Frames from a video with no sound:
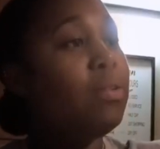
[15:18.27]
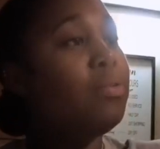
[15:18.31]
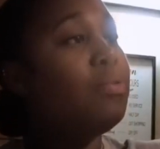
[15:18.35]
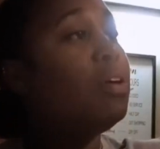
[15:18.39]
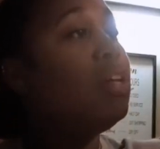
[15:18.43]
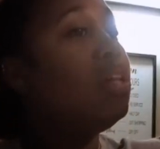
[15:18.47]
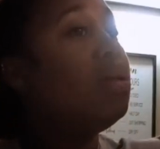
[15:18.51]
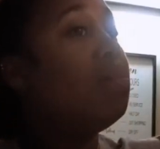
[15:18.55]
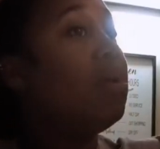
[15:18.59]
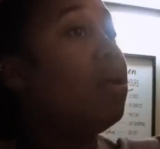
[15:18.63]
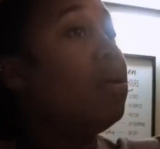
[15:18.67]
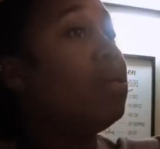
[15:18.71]

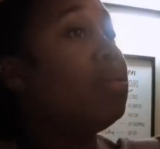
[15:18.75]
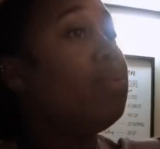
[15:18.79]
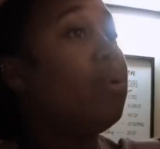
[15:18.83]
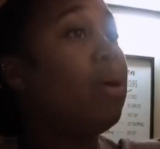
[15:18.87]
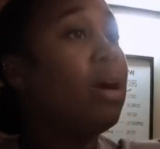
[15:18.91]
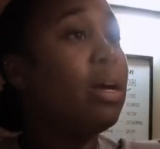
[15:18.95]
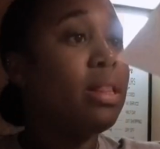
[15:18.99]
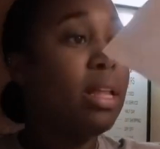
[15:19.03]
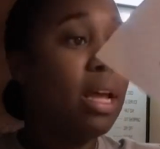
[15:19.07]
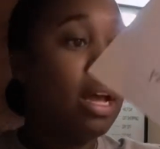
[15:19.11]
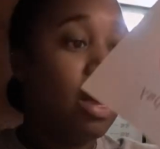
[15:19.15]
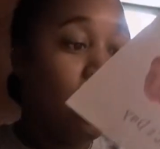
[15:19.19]
for the most
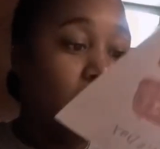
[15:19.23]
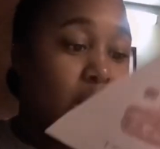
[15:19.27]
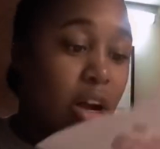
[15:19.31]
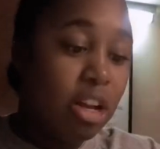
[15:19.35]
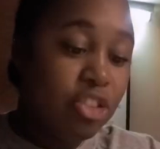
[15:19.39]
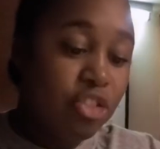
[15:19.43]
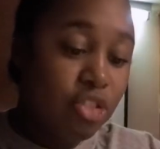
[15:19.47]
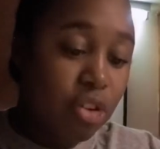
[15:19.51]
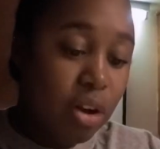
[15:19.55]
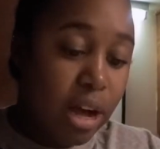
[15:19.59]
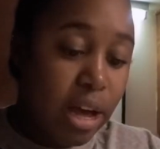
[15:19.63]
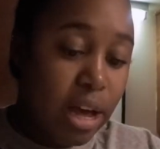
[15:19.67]
part, they
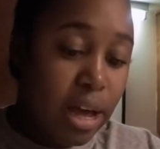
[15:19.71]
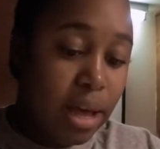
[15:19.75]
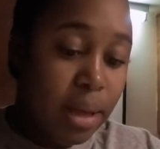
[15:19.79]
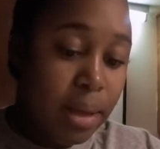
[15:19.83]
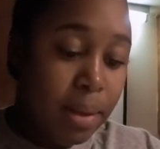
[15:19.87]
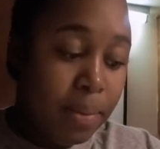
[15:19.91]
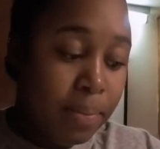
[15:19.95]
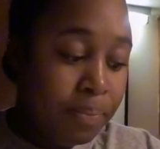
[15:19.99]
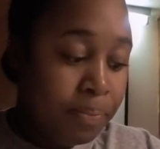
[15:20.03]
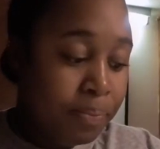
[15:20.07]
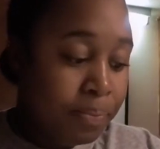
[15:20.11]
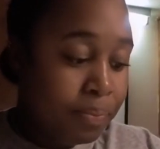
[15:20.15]
are dry.
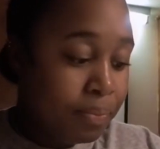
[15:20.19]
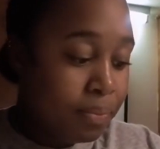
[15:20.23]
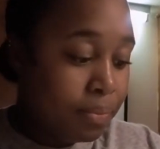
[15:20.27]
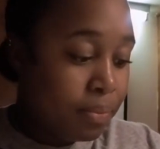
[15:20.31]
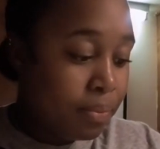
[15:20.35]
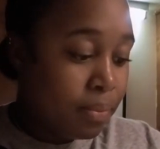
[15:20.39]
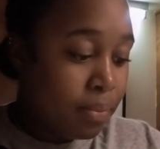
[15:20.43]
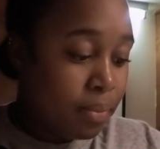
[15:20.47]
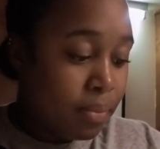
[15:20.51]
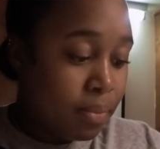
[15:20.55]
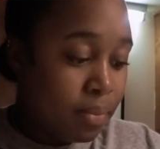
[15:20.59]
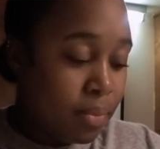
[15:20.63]

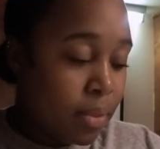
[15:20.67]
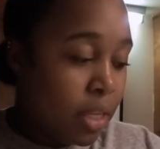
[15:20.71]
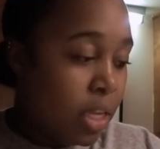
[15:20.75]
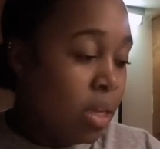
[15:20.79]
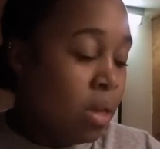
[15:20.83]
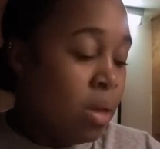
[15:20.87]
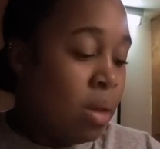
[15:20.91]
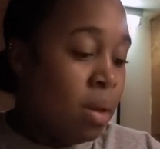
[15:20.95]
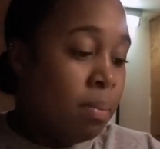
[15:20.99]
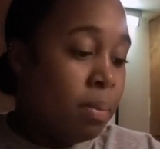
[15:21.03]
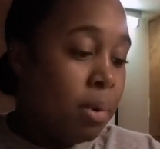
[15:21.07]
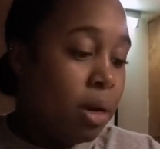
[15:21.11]

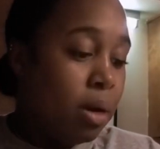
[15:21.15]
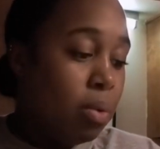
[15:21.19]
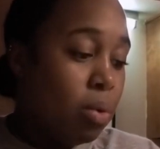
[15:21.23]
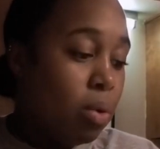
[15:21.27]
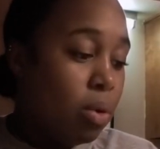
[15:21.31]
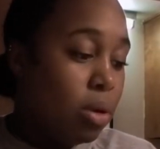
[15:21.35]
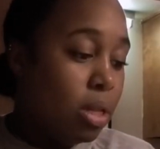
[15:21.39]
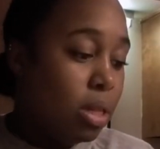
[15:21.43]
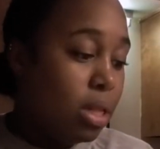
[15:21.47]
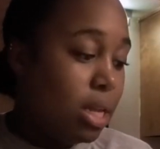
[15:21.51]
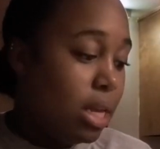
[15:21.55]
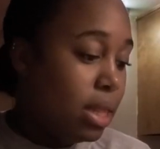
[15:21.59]
But I'm
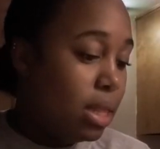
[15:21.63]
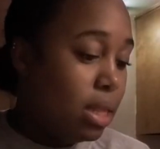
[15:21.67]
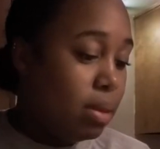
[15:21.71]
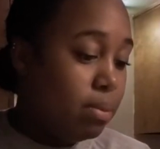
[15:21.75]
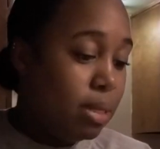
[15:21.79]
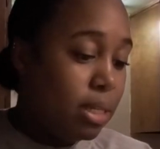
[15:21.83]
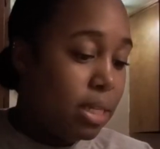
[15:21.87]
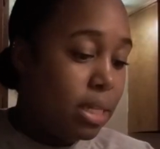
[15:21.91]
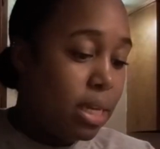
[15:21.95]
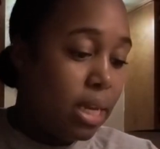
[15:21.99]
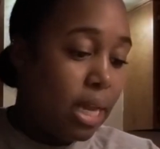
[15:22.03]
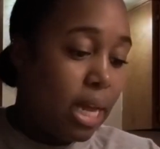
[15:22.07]
going to let
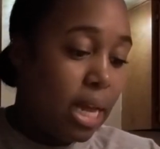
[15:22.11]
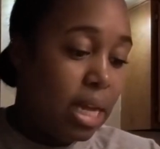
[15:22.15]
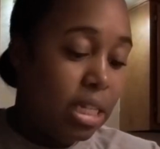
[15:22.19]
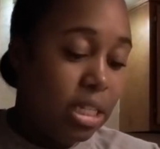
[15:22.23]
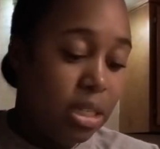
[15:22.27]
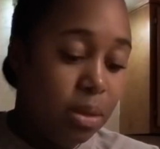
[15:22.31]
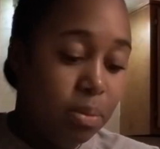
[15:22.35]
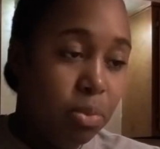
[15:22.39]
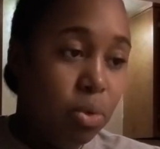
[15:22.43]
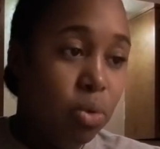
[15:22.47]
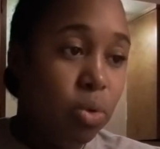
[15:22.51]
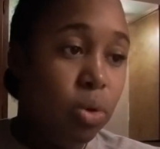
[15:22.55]
them sit out
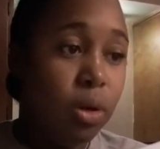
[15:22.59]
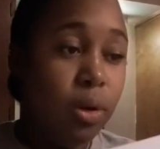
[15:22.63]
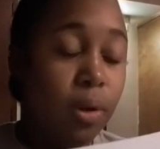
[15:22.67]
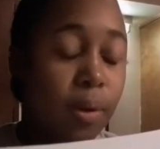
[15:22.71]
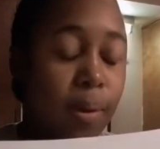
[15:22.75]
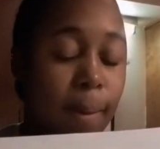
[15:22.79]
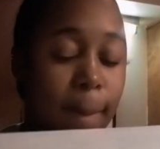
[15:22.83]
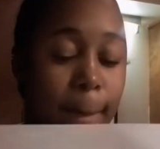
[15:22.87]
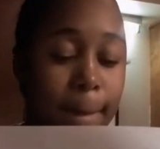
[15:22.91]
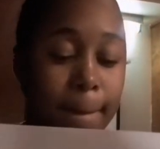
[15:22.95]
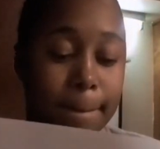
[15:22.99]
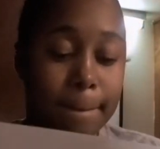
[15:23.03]
some
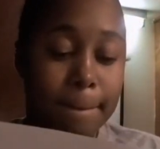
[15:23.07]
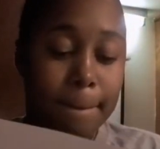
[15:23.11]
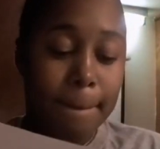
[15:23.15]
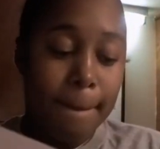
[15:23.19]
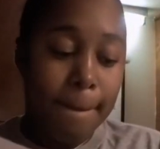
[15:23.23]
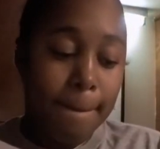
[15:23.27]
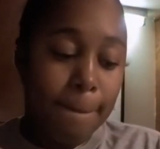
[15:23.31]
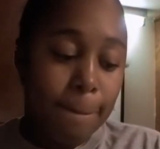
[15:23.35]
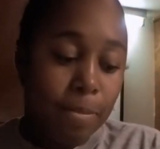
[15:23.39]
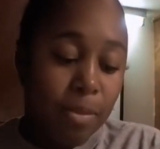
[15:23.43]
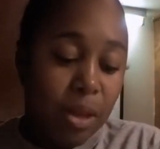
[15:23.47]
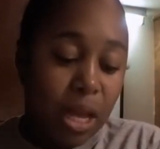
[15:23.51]
more.
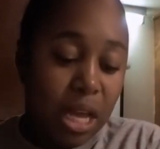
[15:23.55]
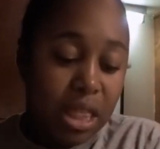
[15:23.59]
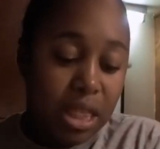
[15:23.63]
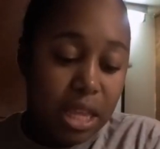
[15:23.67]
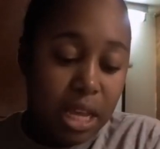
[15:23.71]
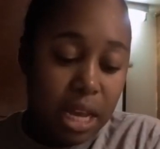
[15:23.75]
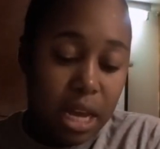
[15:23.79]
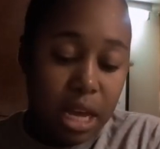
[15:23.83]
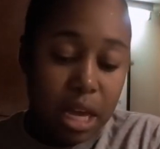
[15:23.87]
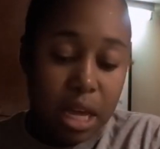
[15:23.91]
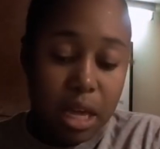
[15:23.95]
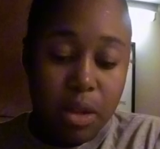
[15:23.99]
And
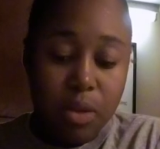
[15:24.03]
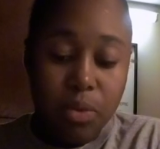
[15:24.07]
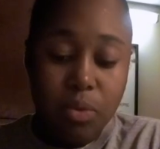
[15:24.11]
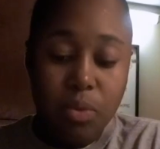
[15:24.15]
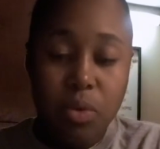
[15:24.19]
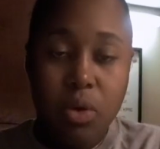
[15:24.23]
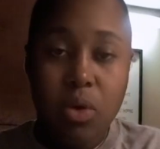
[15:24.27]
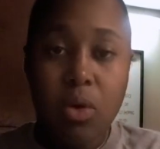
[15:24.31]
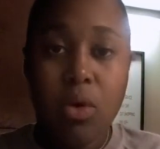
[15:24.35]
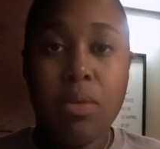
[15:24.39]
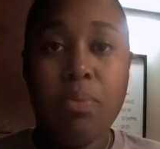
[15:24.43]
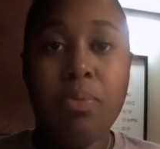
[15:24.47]
then
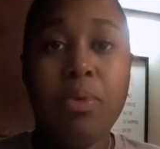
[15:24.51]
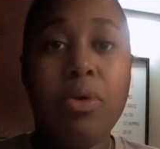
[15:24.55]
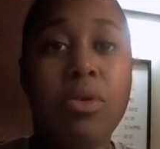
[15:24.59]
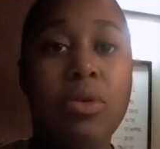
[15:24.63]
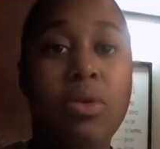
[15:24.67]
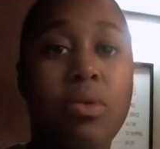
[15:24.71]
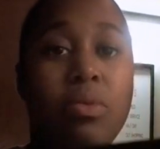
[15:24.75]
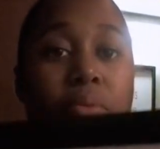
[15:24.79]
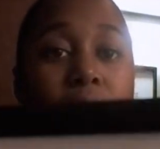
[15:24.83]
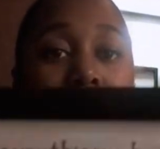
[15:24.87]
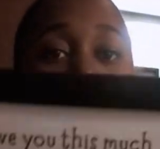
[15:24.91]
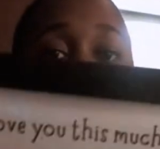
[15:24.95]
we're going to put
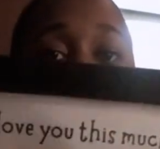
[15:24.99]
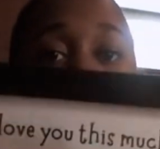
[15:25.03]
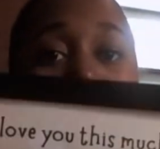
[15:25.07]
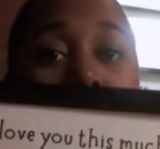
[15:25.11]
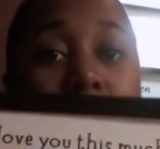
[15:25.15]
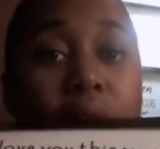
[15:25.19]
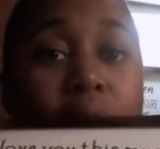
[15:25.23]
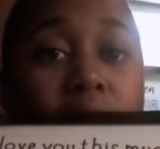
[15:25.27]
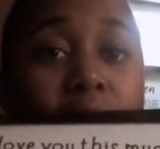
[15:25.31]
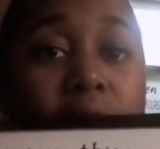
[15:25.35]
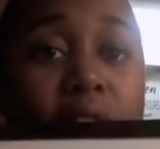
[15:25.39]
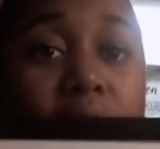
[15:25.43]
them
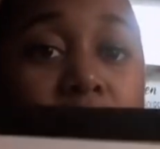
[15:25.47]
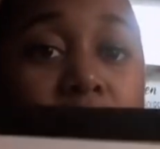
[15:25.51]
in